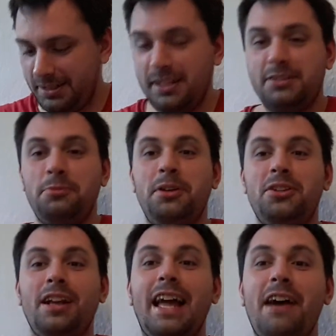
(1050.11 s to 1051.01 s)
It's almost
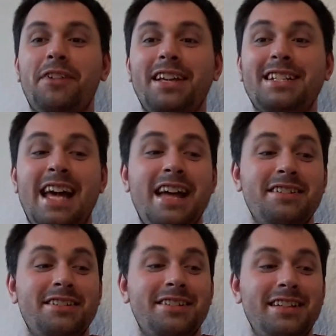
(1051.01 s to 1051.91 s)
like having a
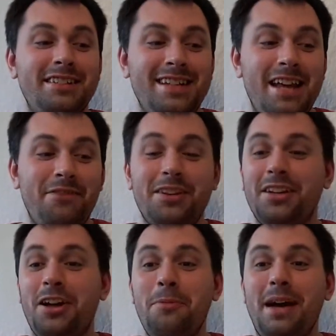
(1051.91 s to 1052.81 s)
tent. It's never going to
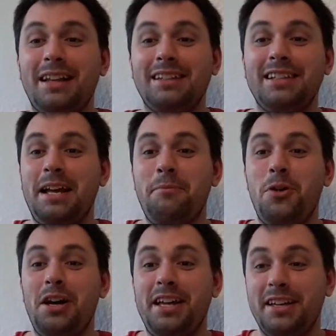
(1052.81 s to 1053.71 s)
go back the same
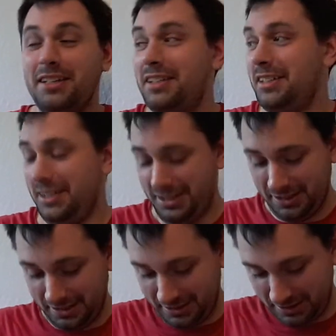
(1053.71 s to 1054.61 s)
way.
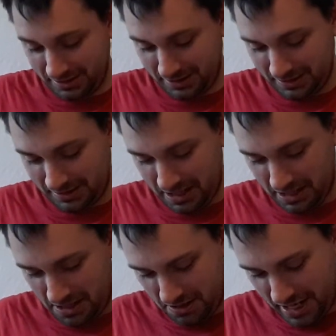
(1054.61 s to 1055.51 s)
How
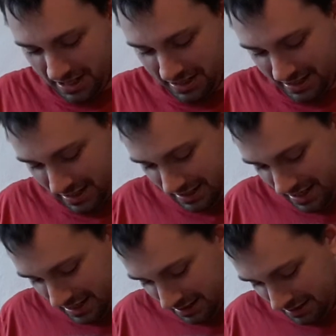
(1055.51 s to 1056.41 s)
can I get into this
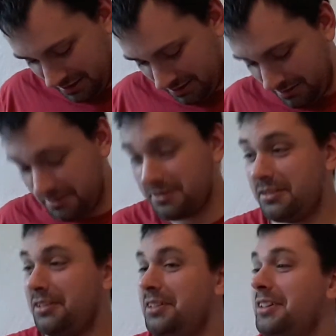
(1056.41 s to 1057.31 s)
thing?
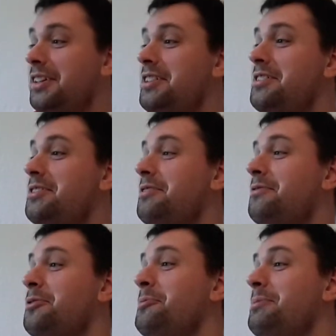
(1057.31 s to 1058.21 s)
Can you do it
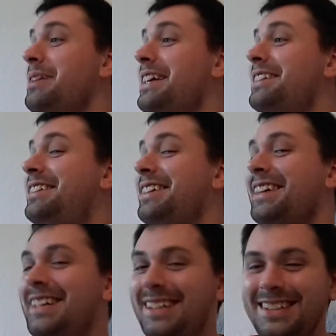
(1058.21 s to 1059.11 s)
for me, please?
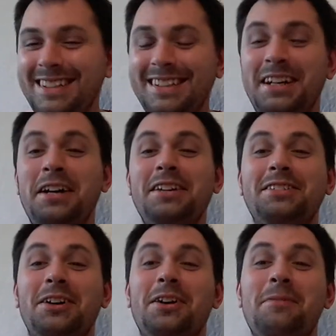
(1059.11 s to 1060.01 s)

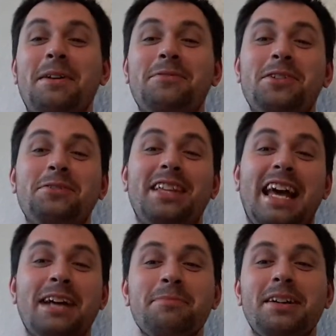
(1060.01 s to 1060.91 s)
Sorry, I'm having to use the
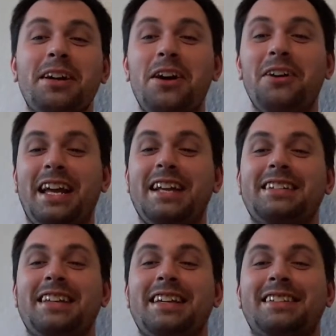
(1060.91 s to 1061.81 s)
admin. I can't get into
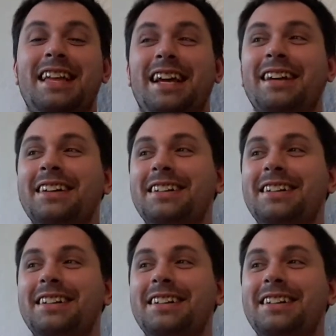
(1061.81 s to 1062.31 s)
this thing.